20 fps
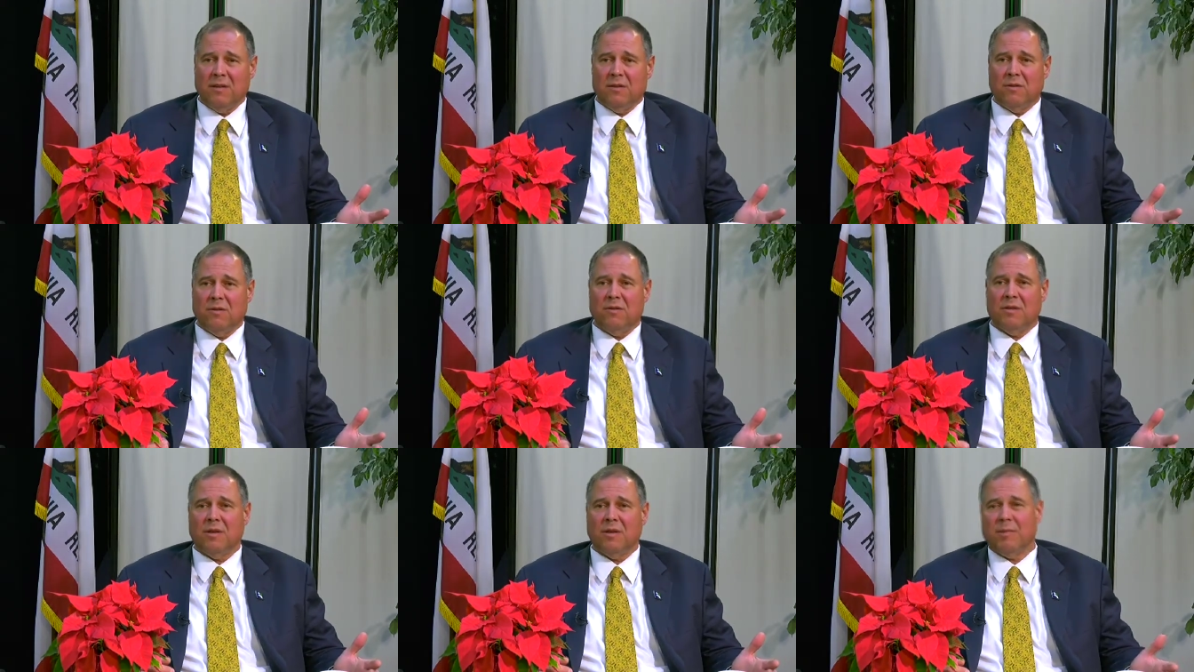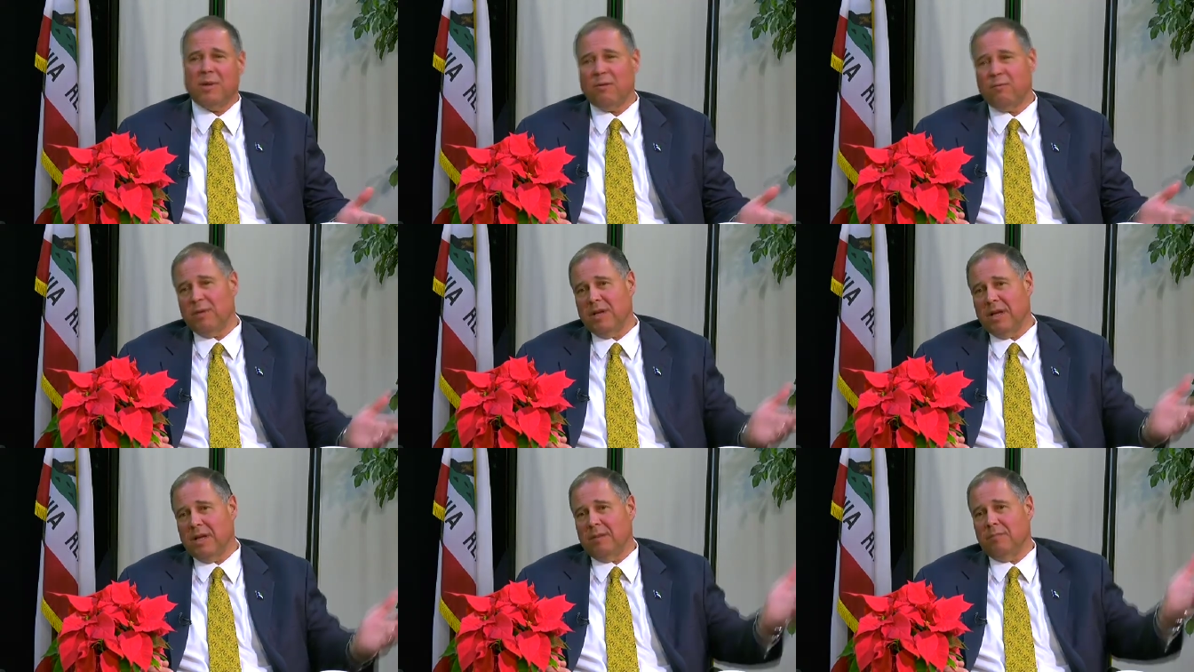You know, you think
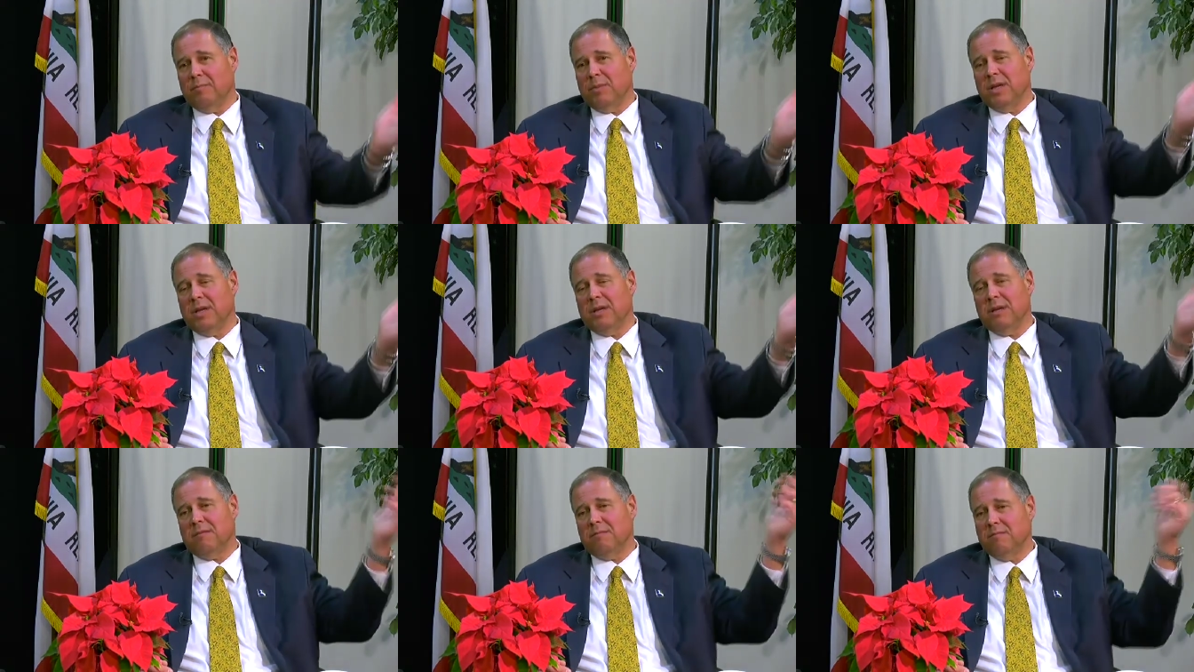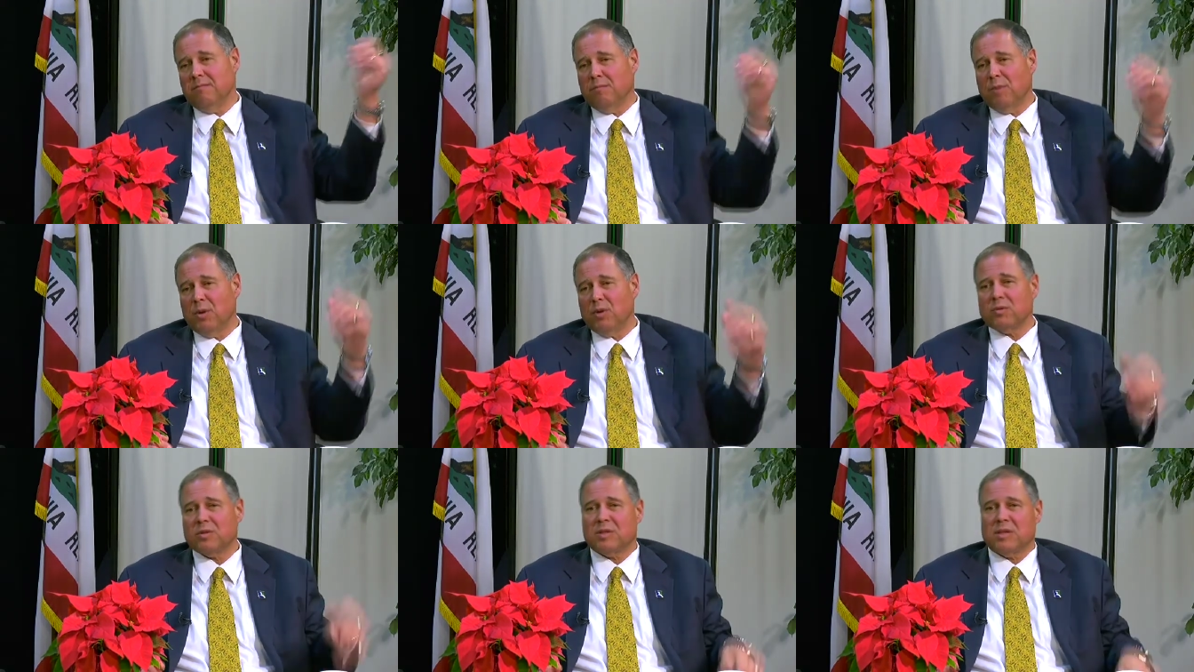about we had a big
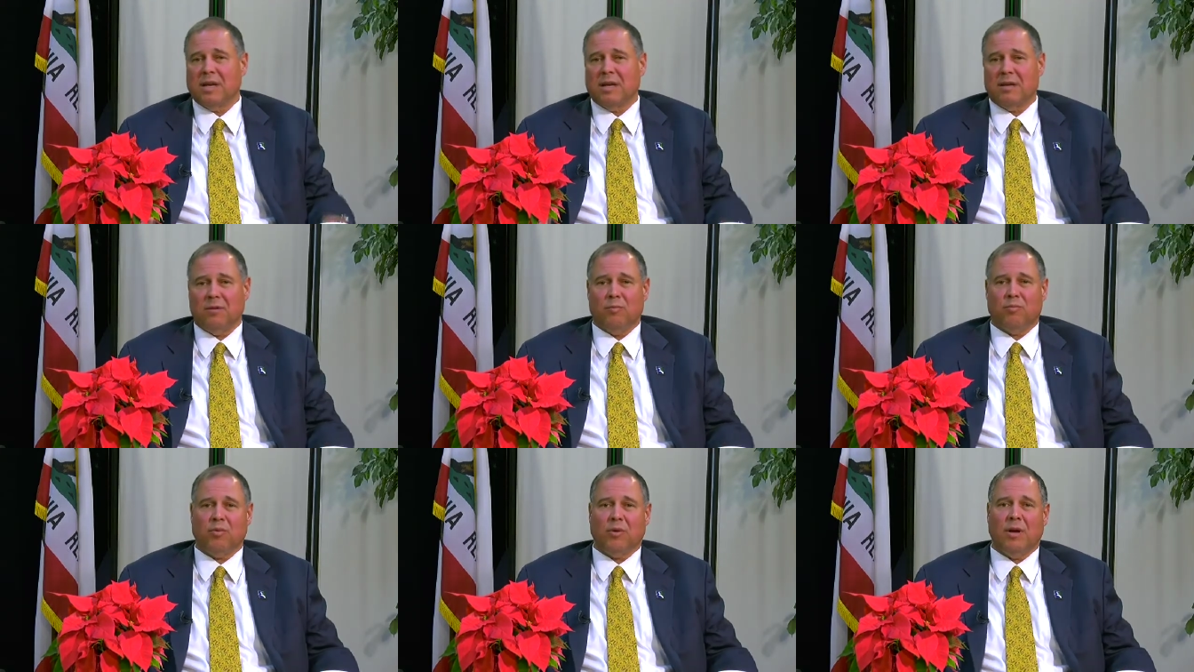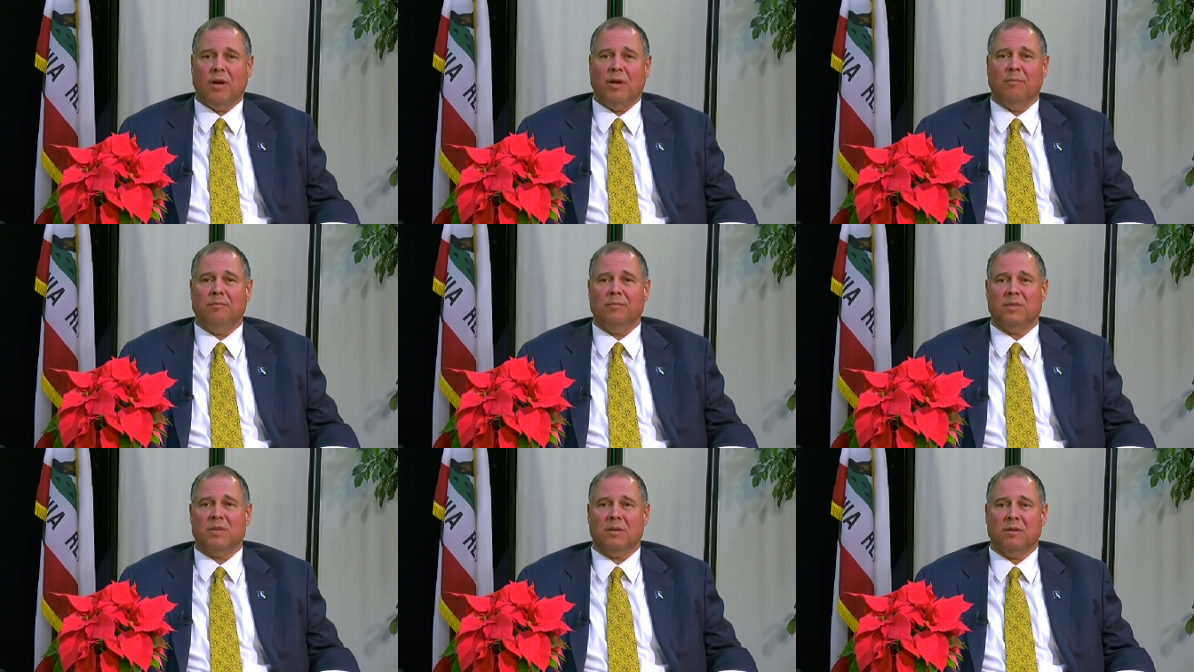motorcycle problem,